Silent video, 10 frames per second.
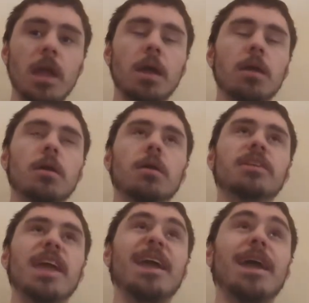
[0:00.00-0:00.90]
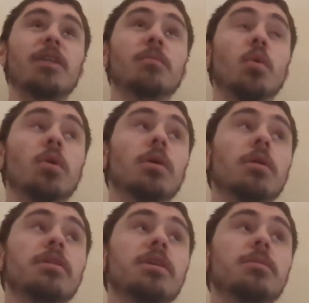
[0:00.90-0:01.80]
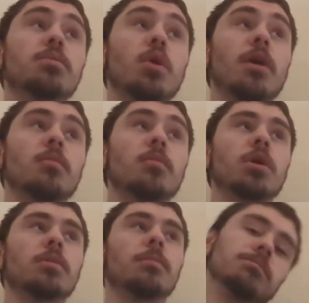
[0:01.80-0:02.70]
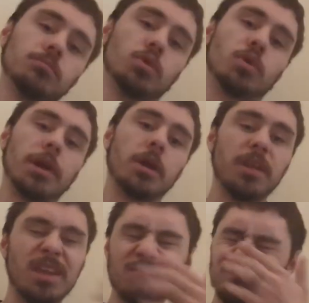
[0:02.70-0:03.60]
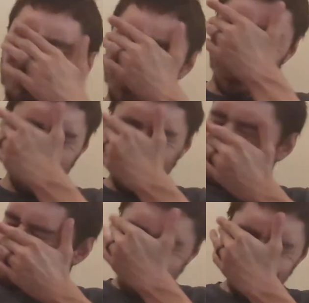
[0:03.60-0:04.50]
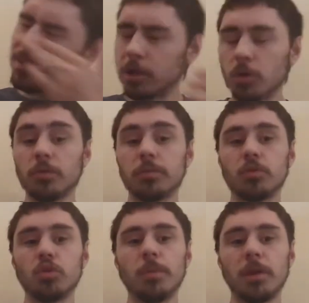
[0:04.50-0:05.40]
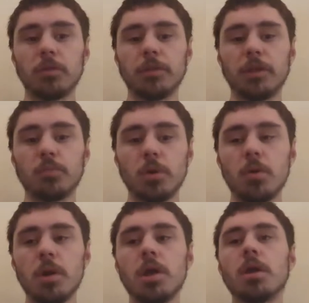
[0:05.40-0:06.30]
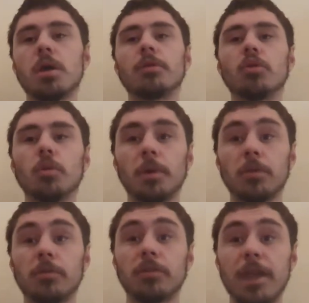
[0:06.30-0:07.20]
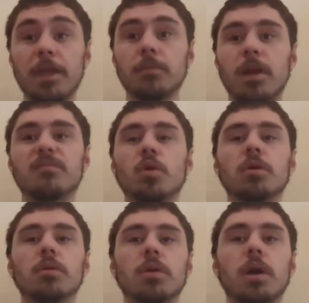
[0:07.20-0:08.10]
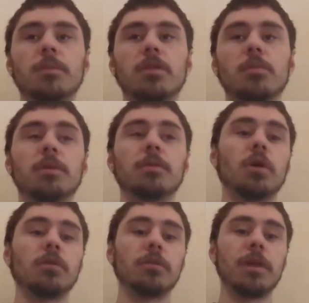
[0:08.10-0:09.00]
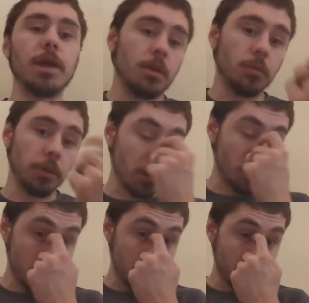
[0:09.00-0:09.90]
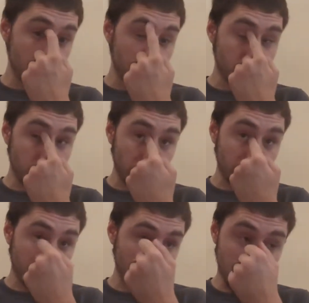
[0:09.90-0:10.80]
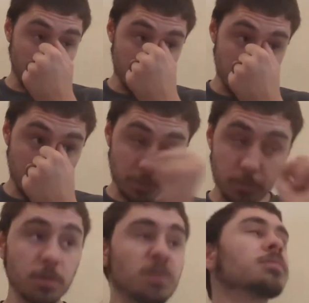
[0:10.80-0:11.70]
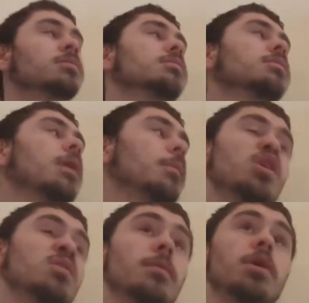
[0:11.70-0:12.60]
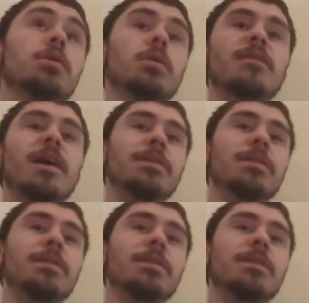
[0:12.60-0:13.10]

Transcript: the A has more, the Pro has more, but what do I care? The Google Pixel 6 Pro and the Google Pixel 6a have more updates. But other than that, I don't really care. Like, it's fine for me. I'm good. I've had